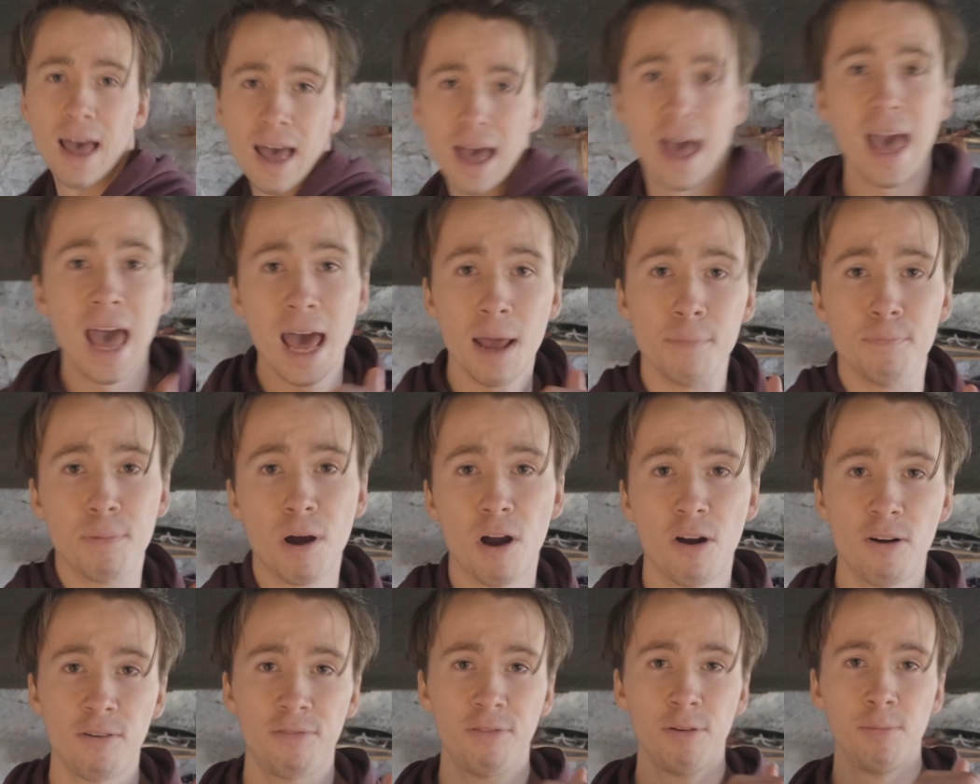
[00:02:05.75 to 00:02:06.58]
and
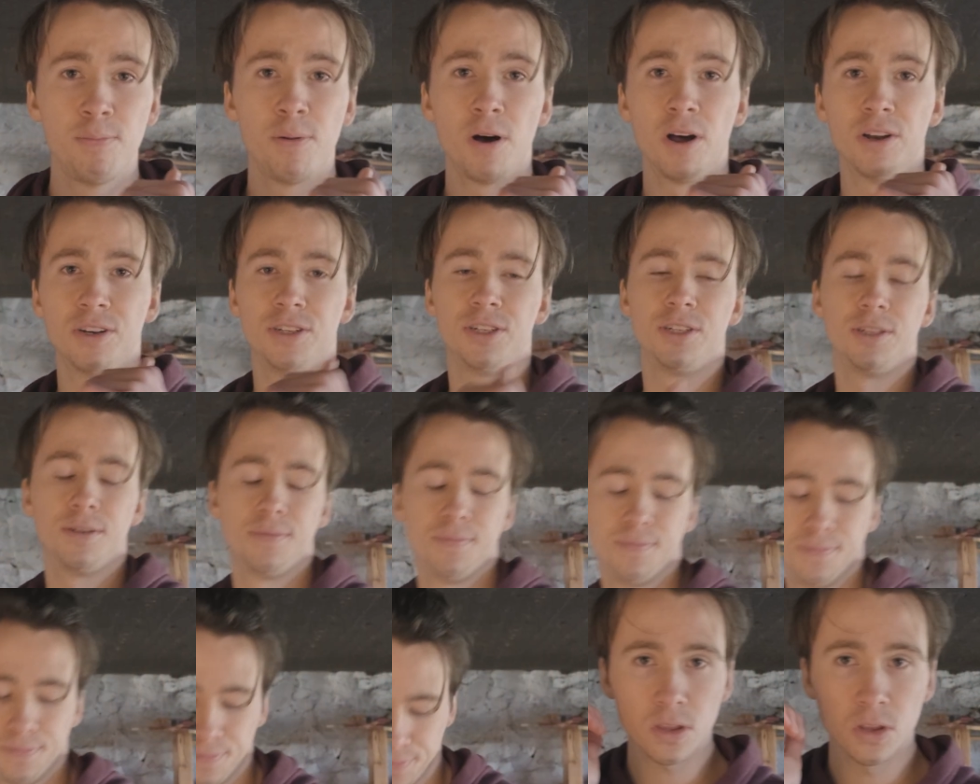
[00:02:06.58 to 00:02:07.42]
powerful punch,
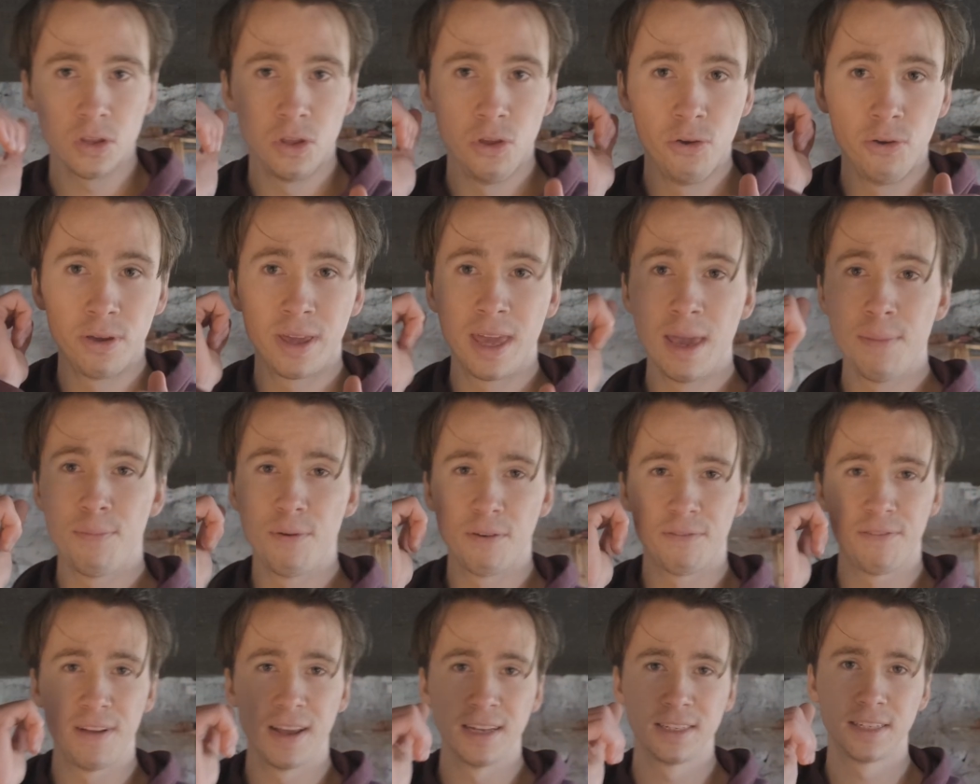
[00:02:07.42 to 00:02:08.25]
you keep your
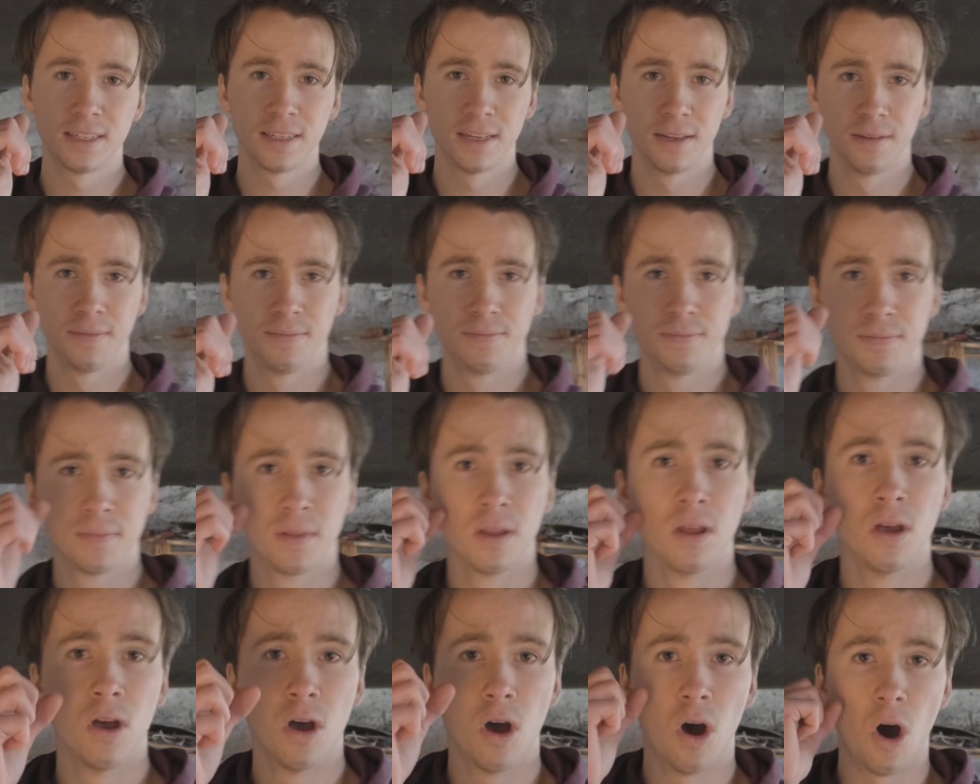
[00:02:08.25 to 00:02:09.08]
fist
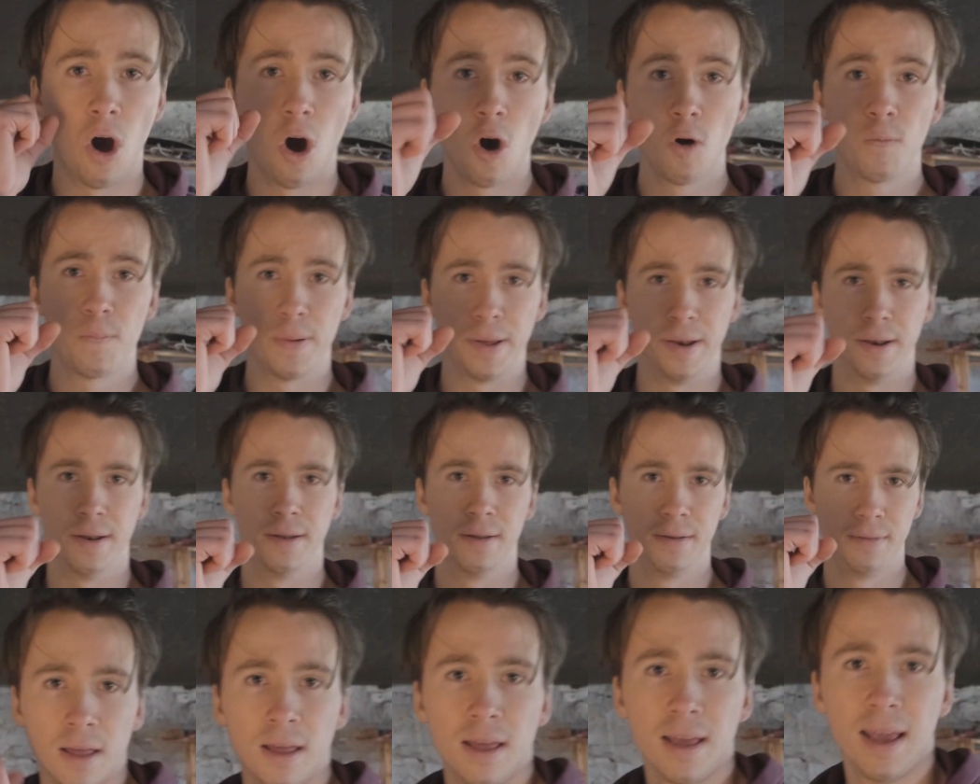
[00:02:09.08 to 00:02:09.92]
open
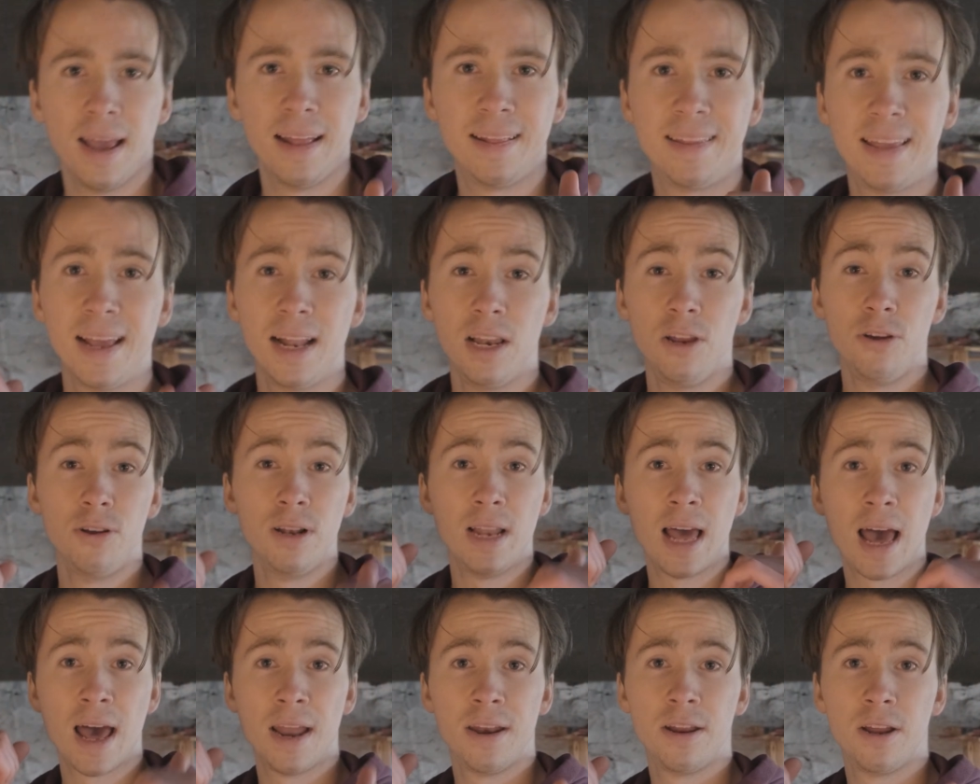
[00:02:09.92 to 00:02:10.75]
until you
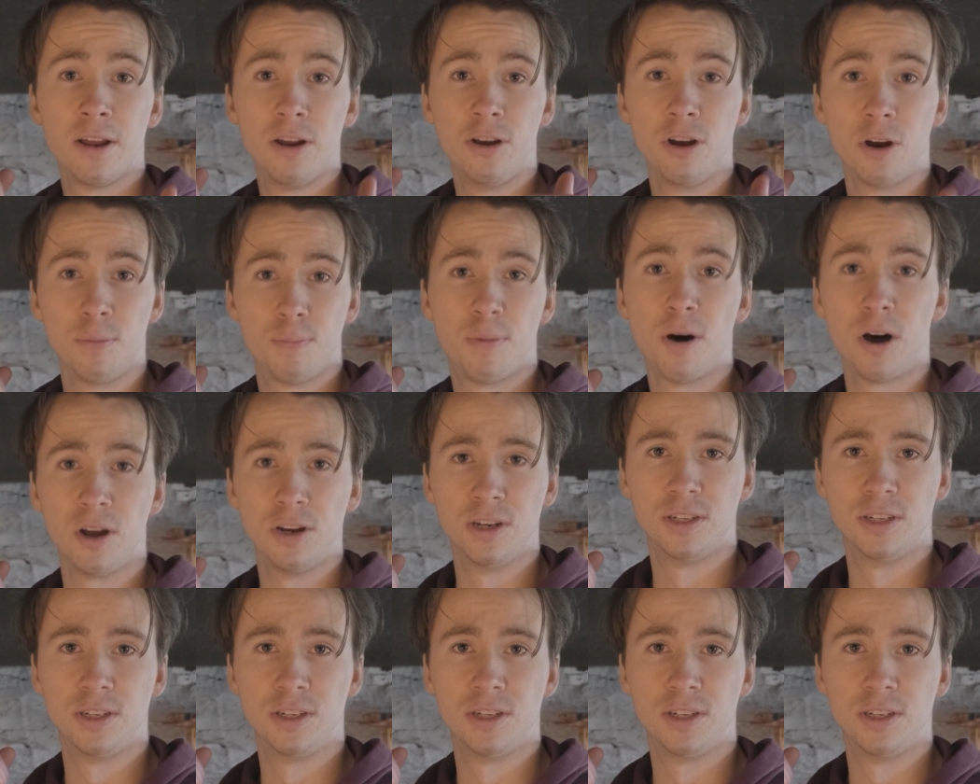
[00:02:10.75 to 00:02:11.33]
land your punch.